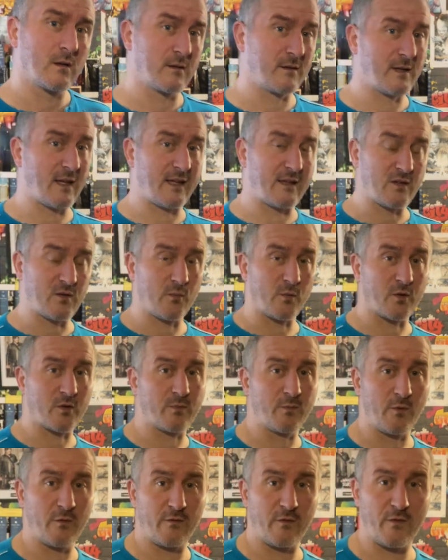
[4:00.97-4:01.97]
that's the
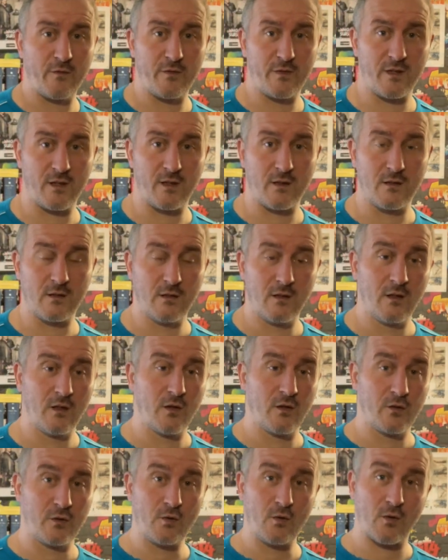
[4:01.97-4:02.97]
worst movie you've seen.
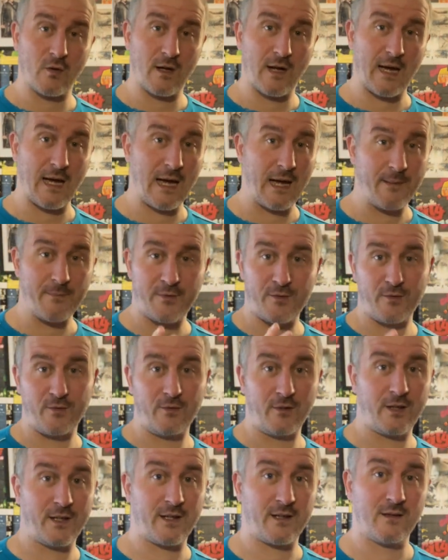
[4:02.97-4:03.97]
You're
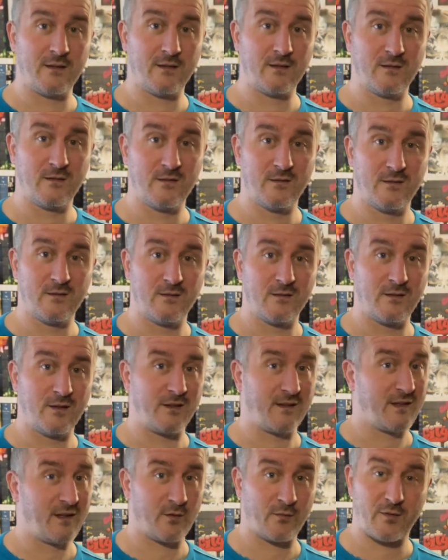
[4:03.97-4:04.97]
absolutely
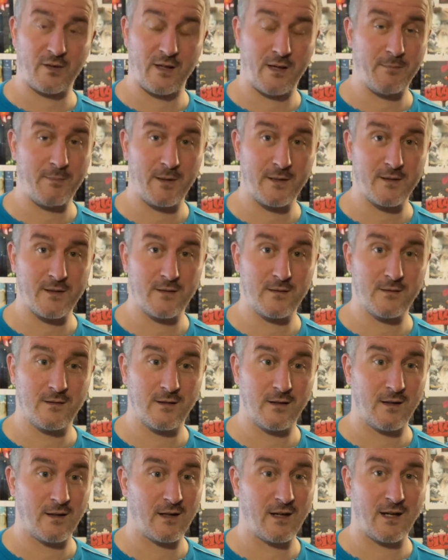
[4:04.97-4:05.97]
entitled to that opinion,
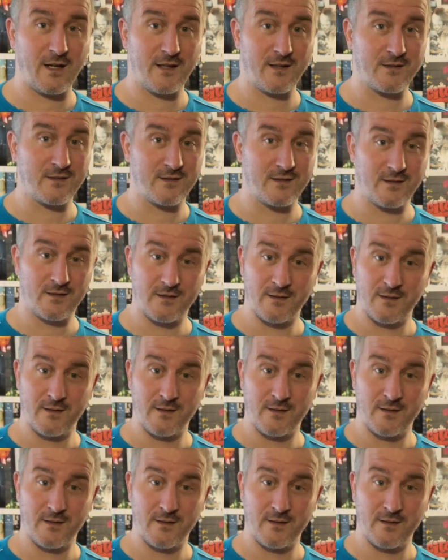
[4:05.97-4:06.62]
and